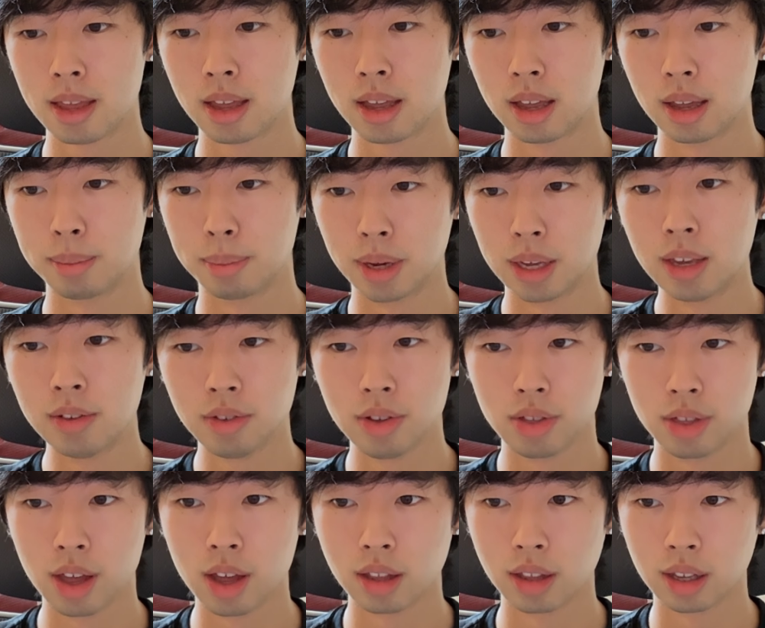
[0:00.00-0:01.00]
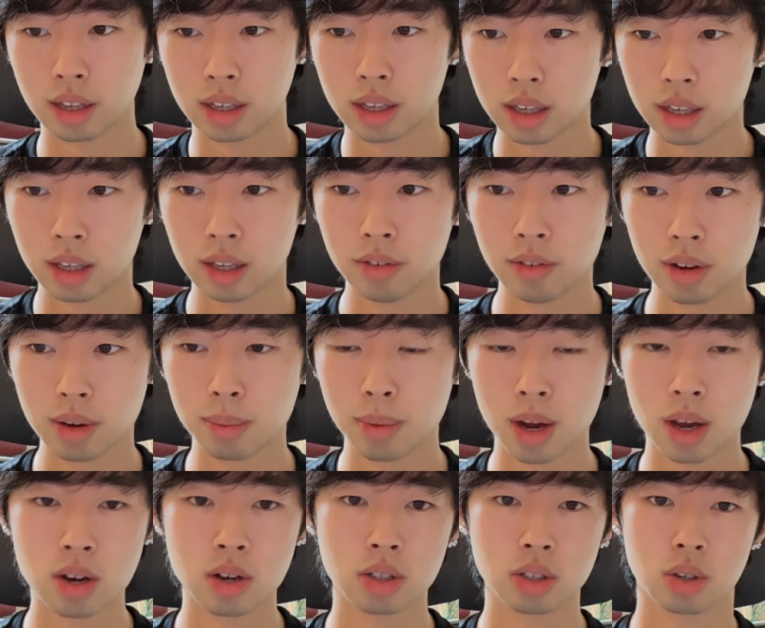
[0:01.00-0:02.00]
But even then, like even in
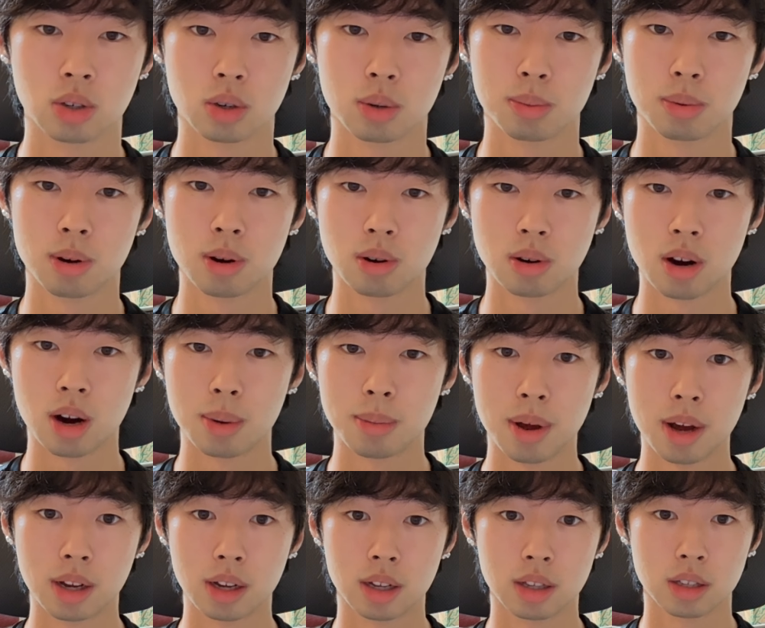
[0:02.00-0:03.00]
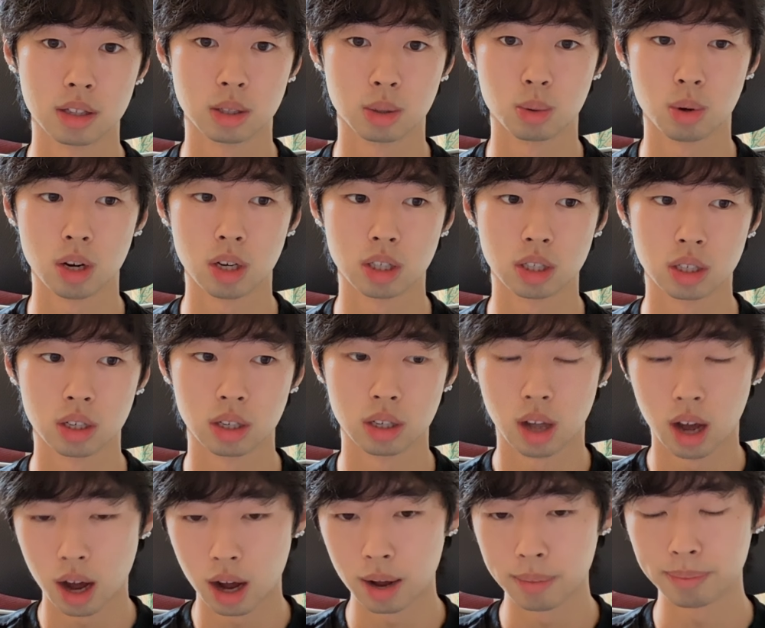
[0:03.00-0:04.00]
my inner circle program, I get this question a
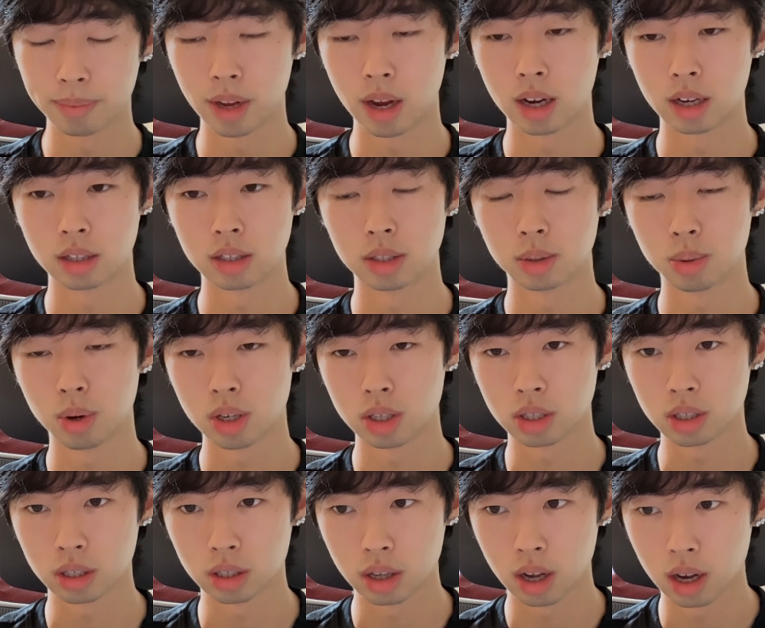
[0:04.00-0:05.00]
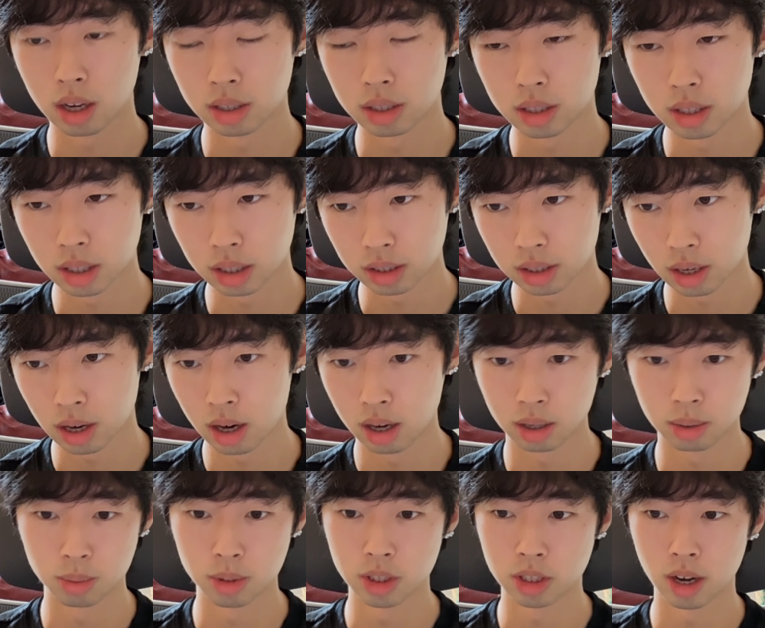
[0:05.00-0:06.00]
lot. I get this question a lot on
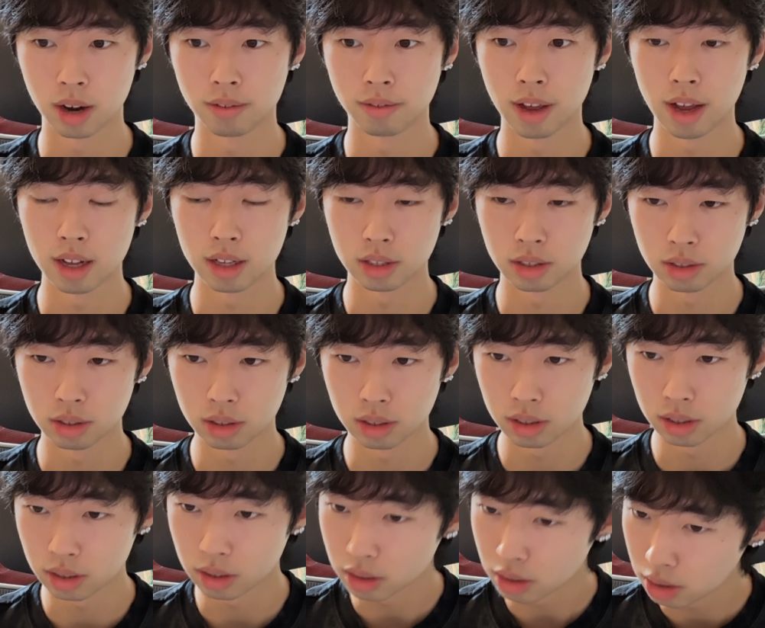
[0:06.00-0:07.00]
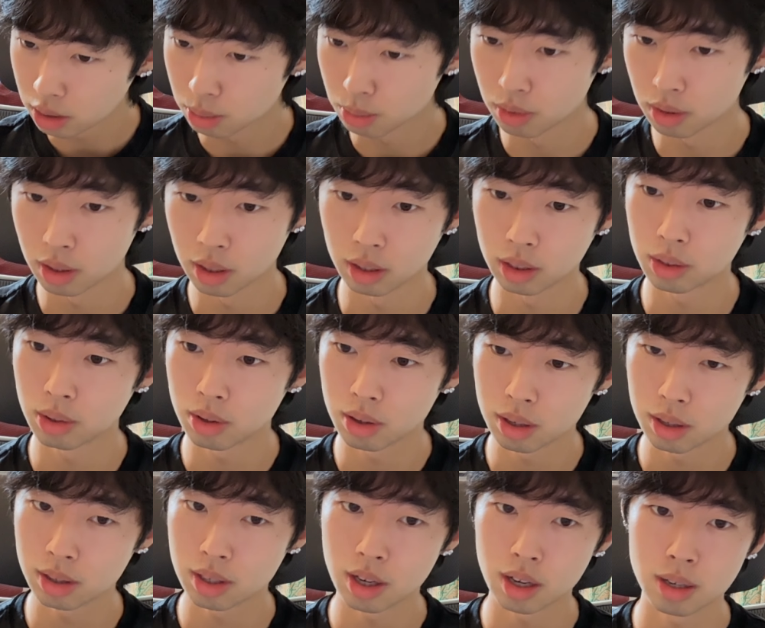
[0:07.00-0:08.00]
TikTok, which I've answered this with like
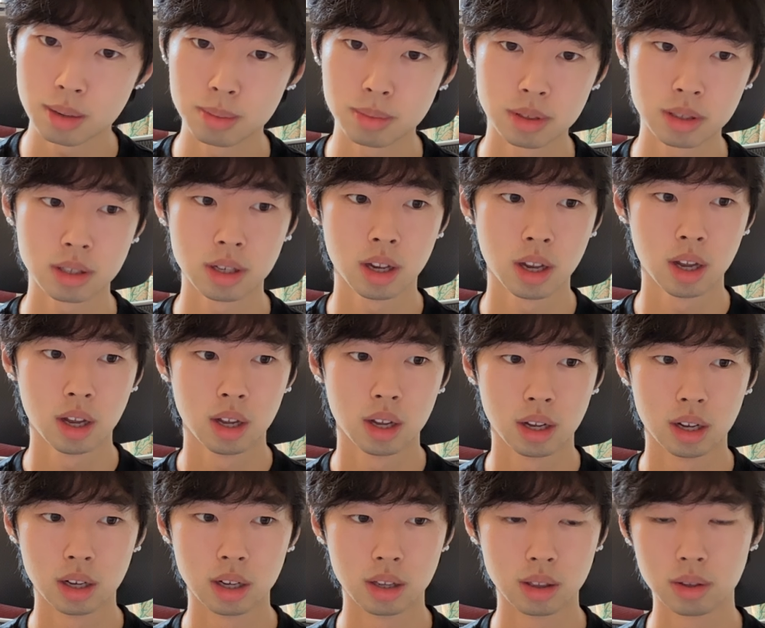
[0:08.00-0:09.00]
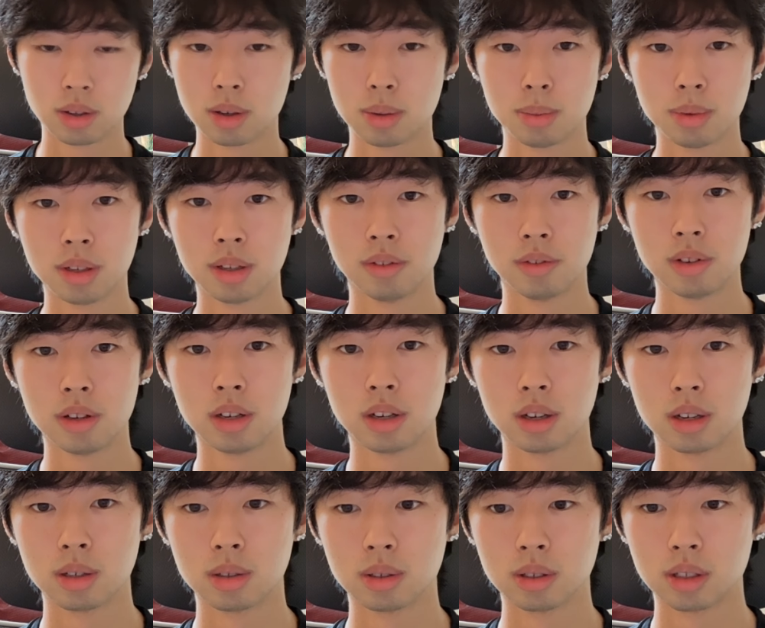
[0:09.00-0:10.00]
30 times, 30 million
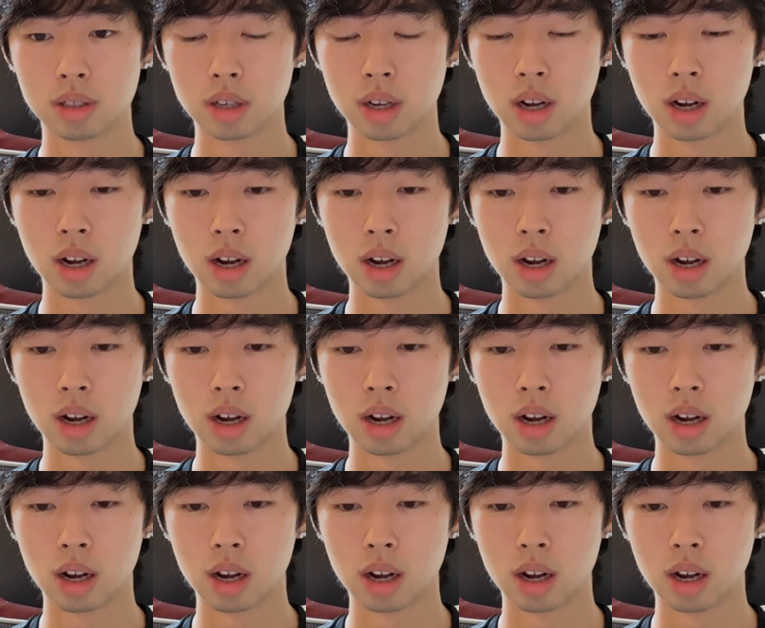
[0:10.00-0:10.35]
videos.